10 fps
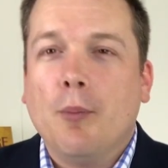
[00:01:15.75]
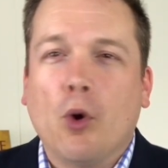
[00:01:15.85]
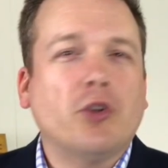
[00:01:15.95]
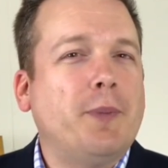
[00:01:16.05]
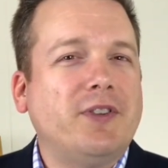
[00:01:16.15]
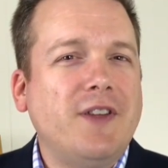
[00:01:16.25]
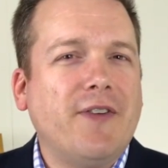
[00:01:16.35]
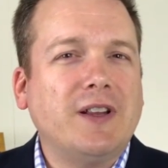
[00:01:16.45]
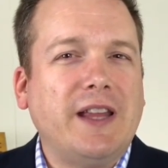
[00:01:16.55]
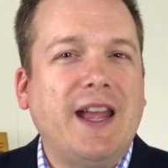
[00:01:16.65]
More
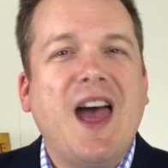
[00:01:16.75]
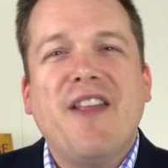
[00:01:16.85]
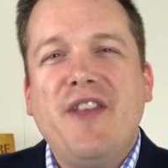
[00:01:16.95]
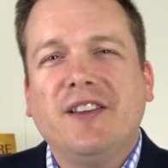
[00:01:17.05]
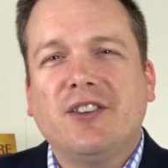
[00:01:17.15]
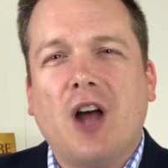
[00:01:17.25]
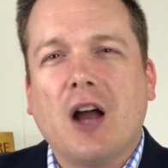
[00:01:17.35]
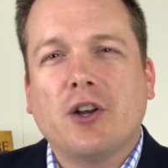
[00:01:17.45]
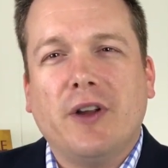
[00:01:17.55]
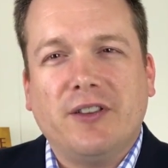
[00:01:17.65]
specifically, this
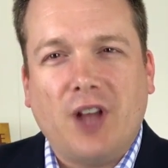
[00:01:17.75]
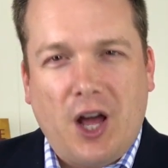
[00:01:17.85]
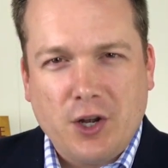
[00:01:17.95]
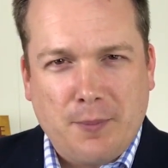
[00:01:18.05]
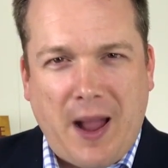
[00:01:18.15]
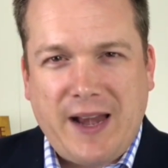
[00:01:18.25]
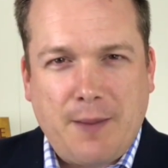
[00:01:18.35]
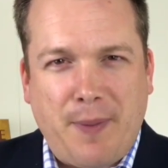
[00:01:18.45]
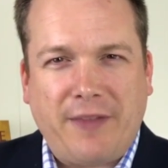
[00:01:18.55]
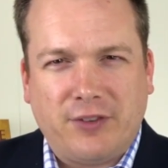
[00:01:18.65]
doctor is
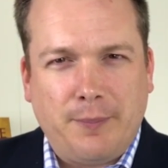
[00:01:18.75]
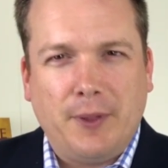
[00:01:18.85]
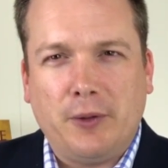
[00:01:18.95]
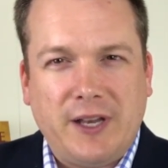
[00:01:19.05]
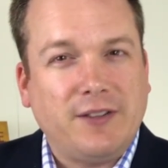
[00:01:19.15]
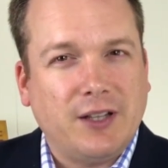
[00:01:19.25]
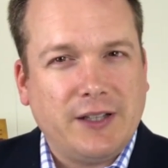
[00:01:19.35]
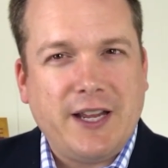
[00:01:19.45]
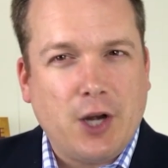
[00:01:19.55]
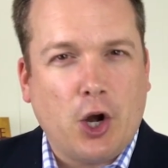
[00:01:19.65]
undermining Beth's ability
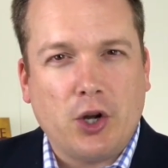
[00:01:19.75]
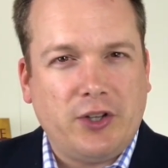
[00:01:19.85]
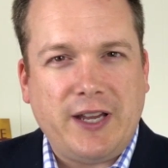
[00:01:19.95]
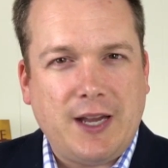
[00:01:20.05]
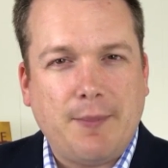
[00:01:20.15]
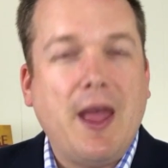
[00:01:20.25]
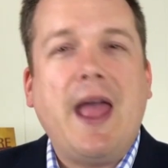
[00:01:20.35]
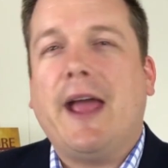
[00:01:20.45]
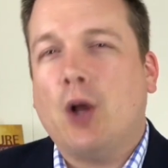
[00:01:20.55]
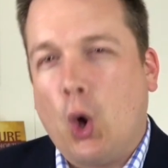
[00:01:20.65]
to lead her team
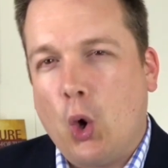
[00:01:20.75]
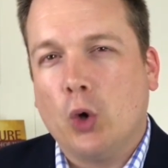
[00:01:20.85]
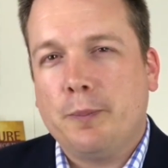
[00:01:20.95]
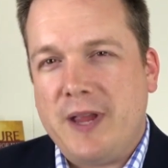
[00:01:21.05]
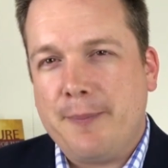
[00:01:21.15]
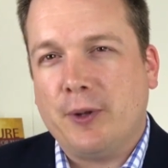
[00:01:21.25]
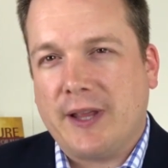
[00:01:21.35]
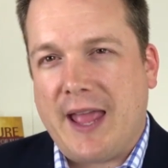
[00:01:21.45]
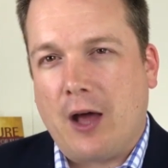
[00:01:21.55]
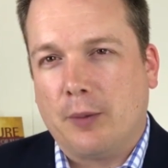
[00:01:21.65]
and hold
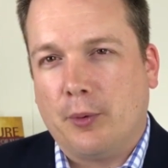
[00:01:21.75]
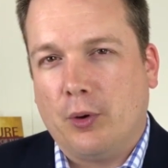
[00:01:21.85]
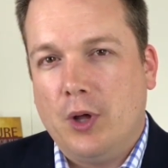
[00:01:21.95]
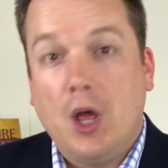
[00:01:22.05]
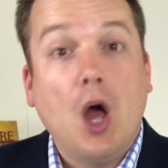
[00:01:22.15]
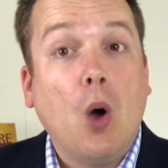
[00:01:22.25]
people accountable.